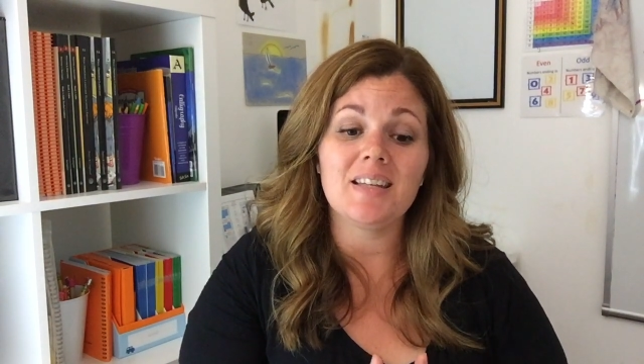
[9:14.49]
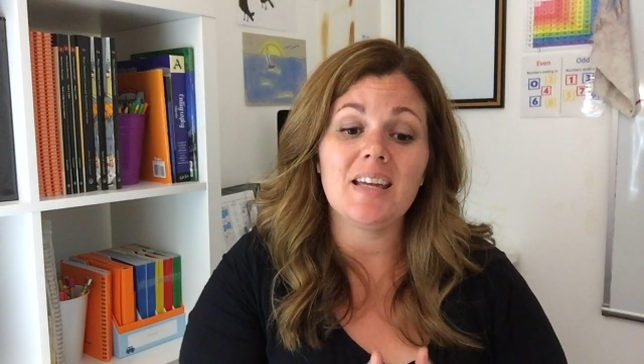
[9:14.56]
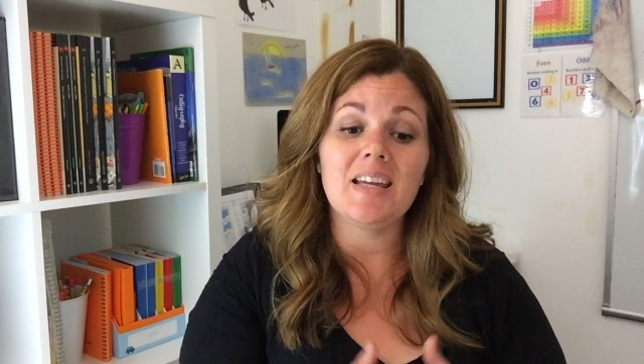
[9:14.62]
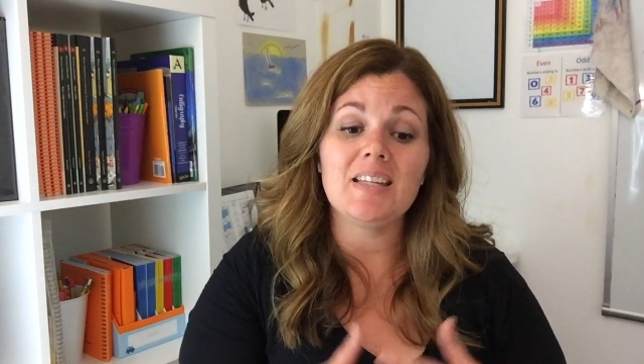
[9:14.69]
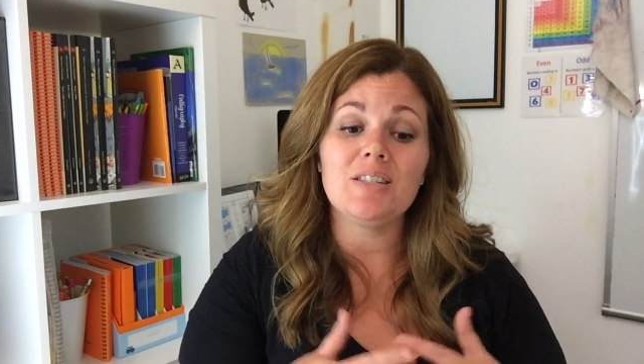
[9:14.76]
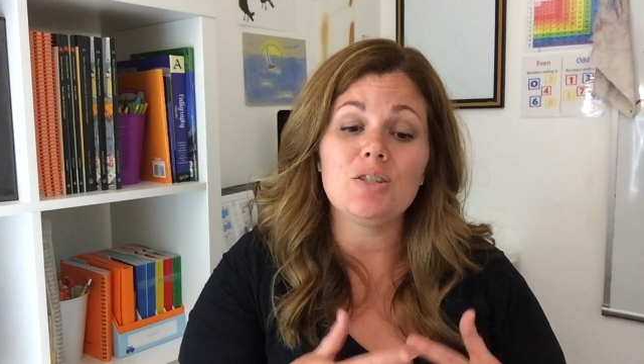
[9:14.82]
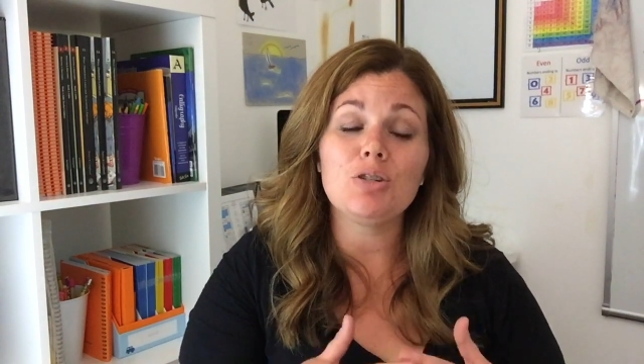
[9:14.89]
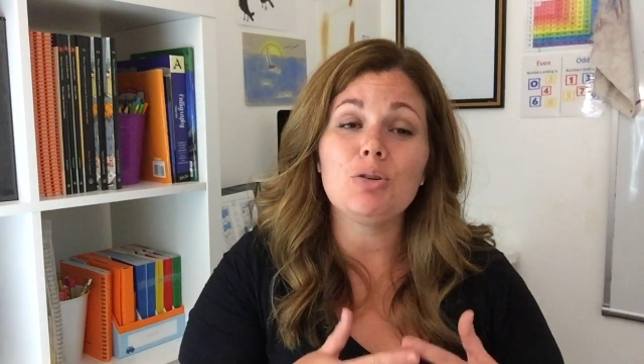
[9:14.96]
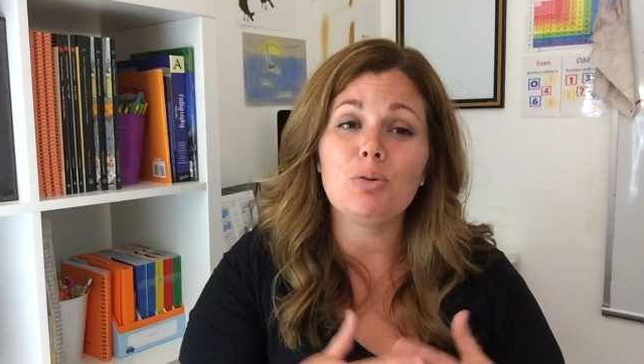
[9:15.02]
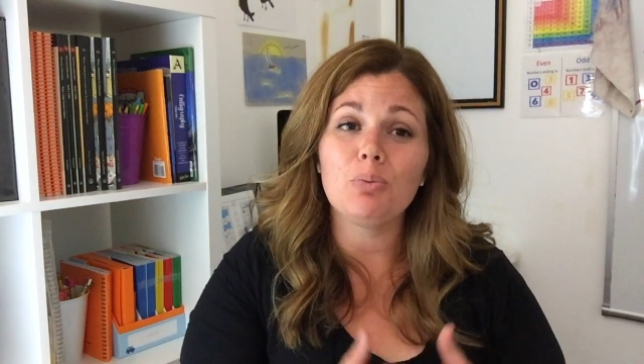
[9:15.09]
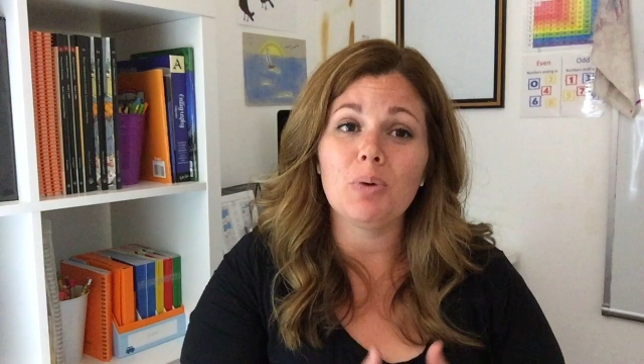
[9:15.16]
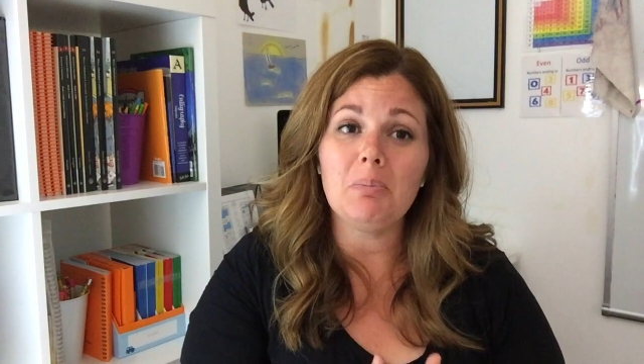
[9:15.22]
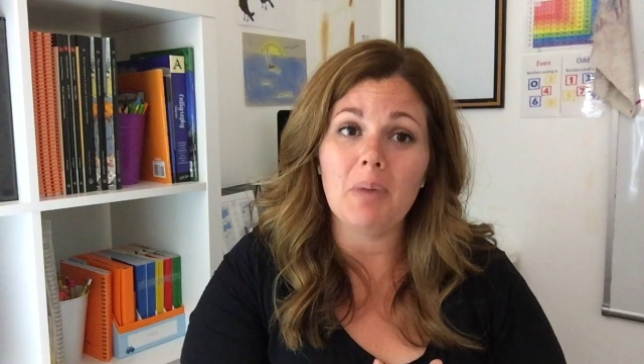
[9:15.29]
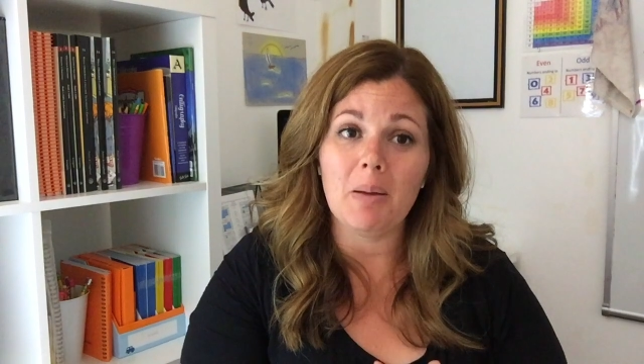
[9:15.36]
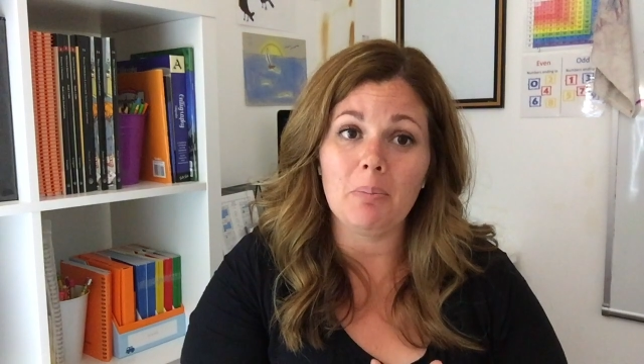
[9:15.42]
is to
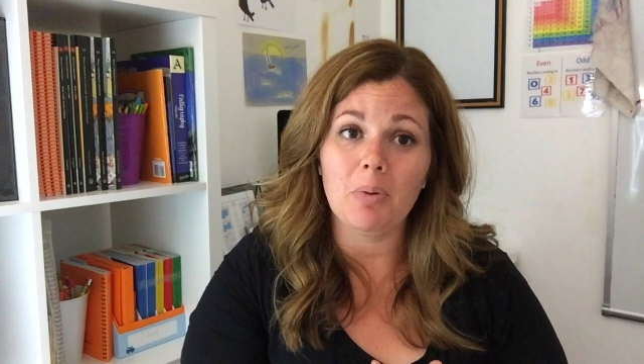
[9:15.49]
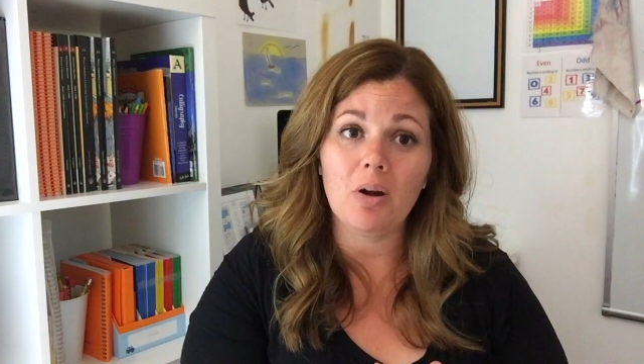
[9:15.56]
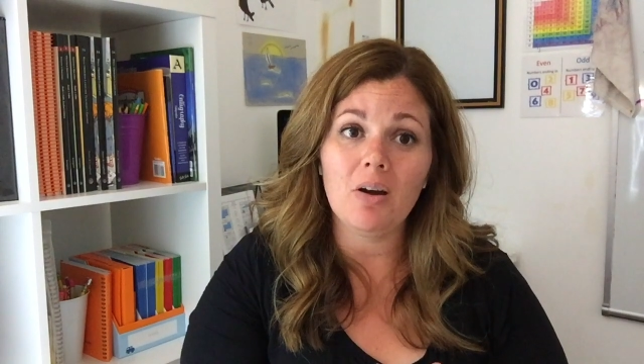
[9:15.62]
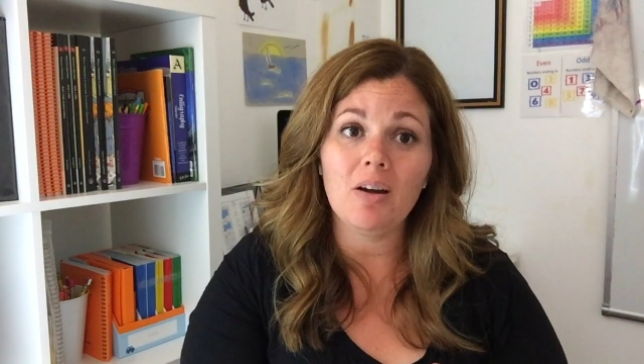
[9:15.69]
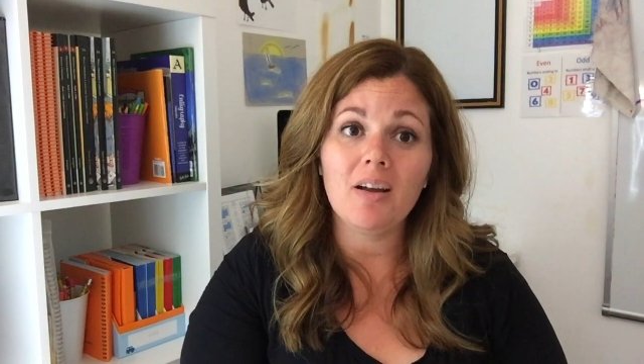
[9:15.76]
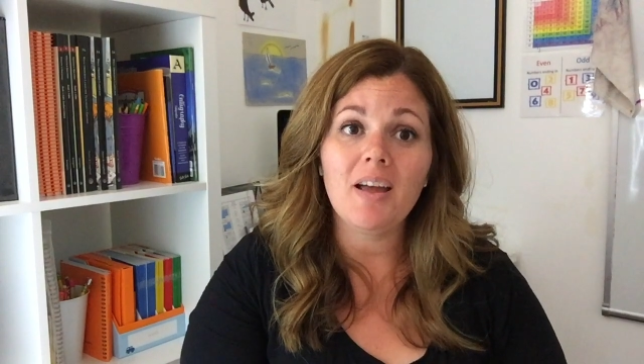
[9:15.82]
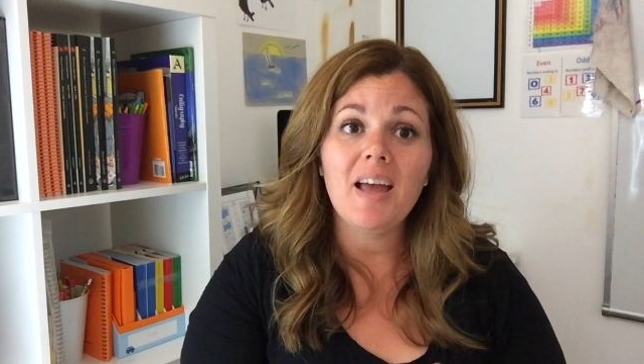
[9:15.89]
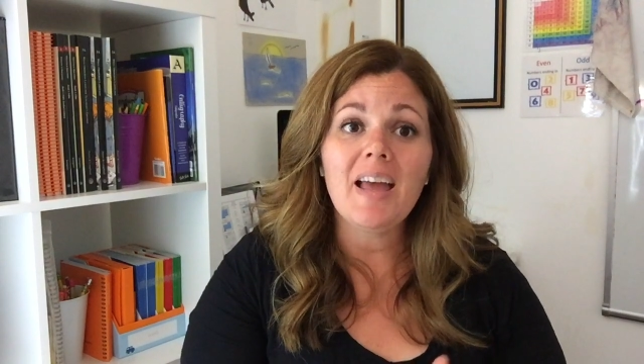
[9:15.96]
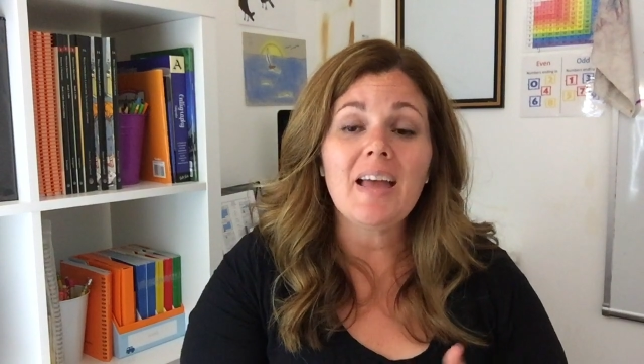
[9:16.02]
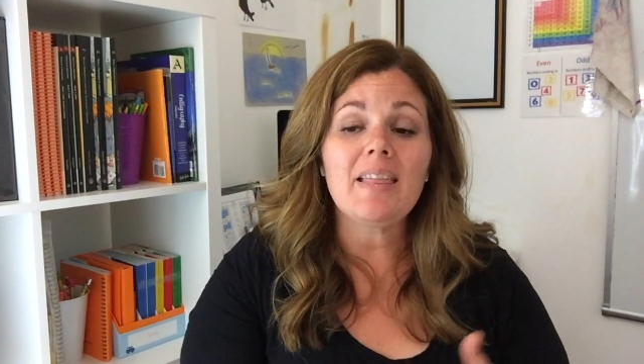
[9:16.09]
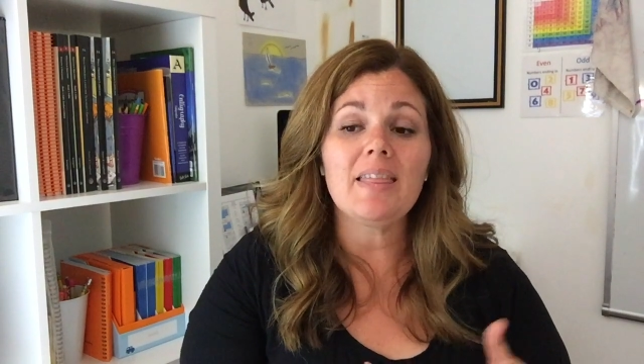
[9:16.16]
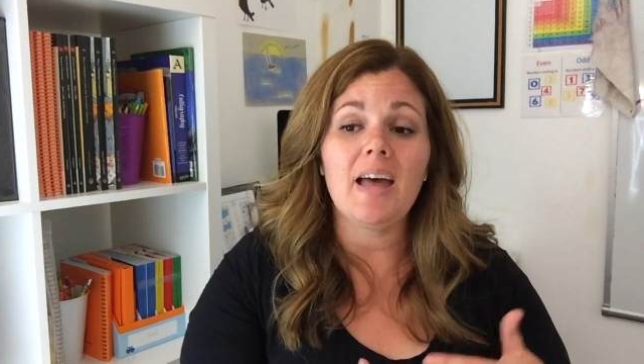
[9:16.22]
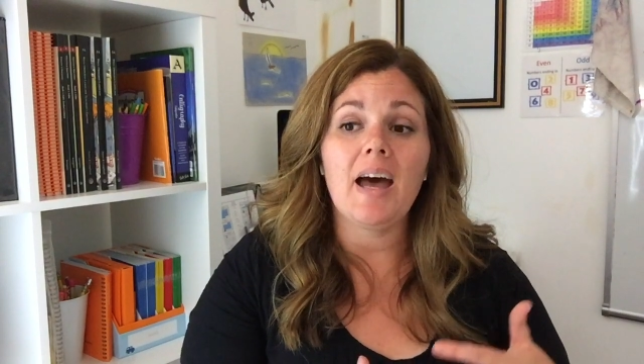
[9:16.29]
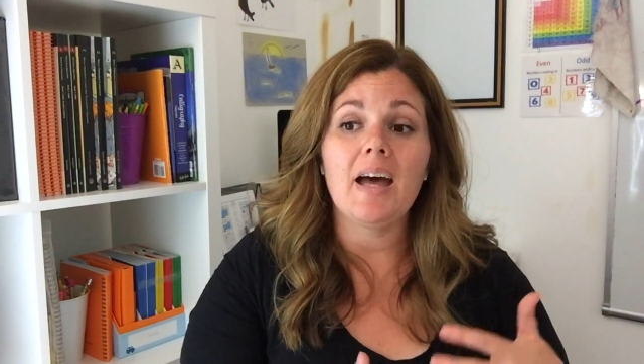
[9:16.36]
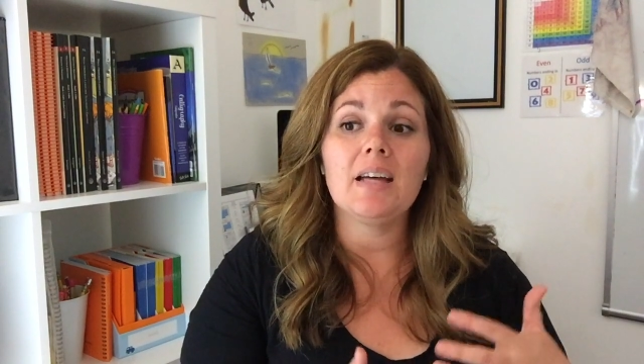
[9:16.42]
remember
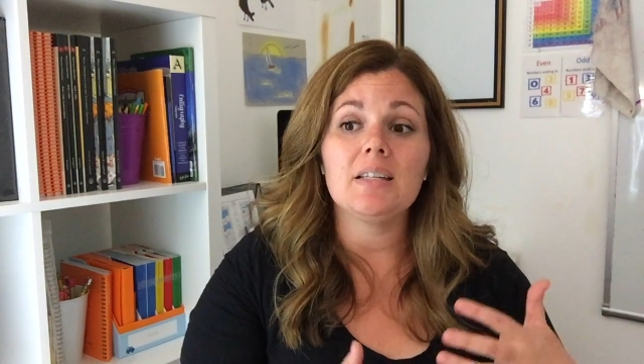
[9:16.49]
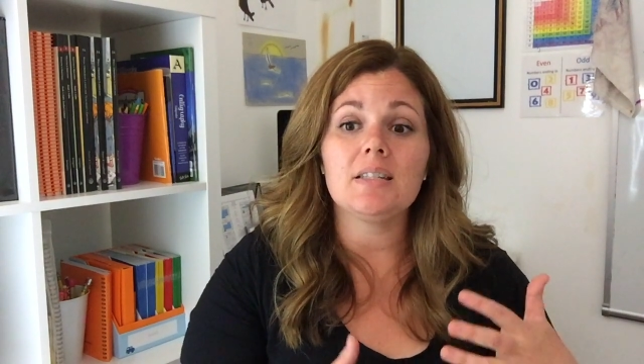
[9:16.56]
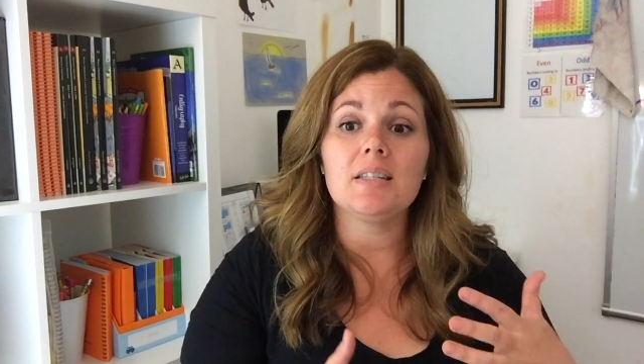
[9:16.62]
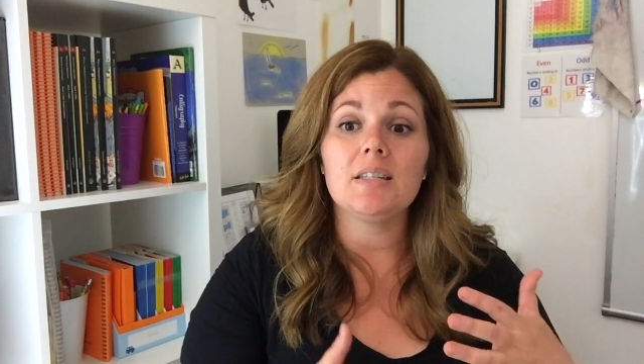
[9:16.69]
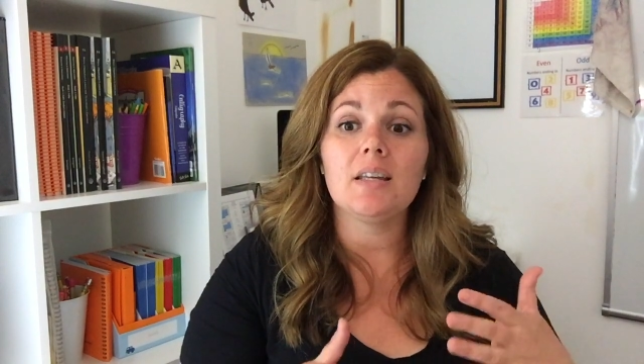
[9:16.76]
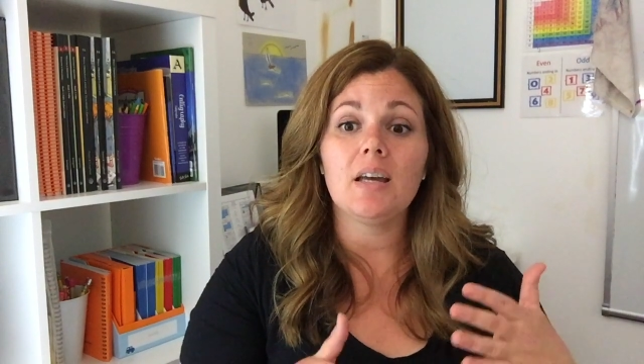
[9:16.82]
that